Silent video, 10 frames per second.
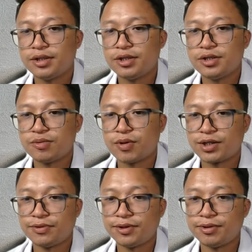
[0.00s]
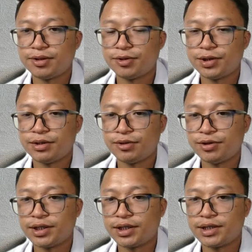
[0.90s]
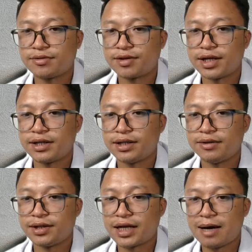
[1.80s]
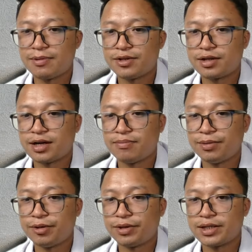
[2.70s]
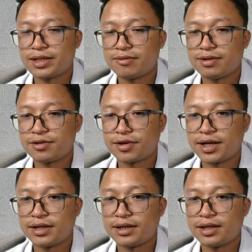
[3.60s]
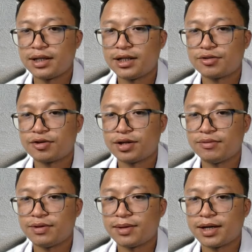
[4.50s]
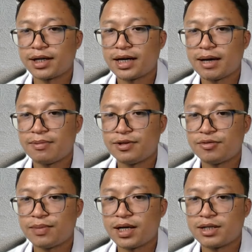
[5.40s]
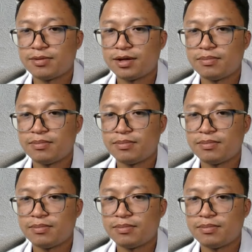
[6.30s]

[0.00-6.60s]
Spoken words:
So what we will doing is, right, if it happens to come below this levels, right, and later on if the market happens to pass above,